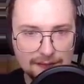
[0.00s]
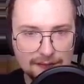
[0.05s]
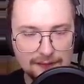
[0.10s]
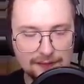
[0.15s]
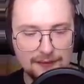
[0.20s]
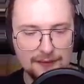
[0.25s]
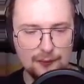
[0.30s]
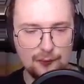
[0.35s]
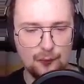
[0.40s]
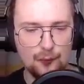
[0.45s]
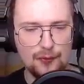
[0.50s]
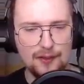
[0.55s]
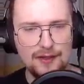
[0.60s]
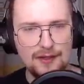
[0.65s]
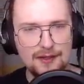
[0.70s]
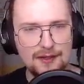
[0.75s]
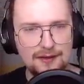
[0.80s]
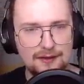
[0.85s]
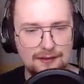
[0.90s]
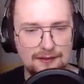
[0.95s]
That's
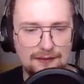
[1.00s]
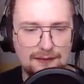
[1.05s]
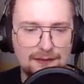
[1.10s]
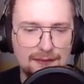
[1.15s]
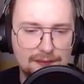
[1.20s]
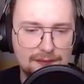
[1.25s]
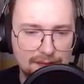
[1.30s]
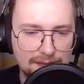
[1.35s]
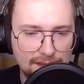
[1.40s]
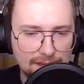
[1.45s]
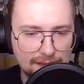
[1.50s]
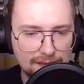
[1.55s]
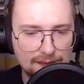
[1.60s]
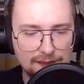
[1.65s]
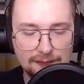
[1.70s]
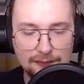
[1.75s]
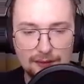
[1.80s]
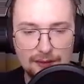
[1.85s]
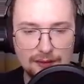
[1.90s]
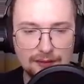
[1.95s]
weird.
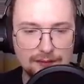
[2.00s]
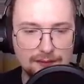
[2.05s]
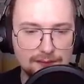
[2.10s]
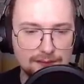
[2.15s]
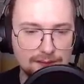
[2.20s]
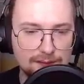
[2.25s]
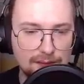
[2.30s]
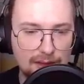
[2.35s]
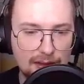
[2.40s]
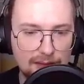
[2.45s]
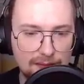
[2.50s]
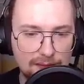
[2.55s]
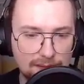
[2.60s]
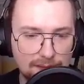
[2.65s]
Oh, wow.